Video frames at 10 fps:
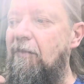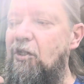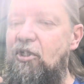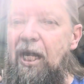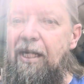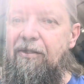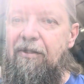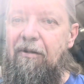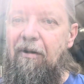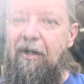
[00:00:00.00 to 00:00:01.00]

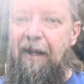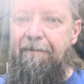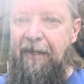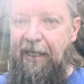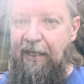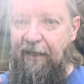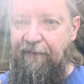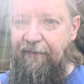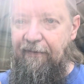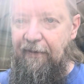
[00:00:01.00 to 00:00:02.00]
jets are not big enough.
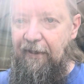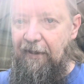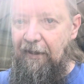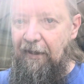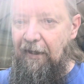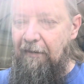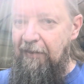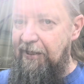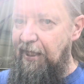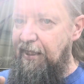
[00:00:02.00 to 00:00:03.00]

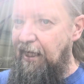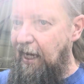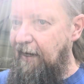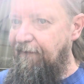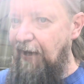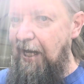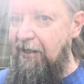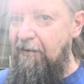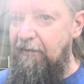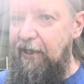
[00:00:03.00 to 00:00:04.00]
But since I had a
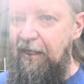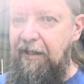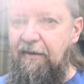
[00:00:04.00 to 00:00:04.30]
vacuum leak,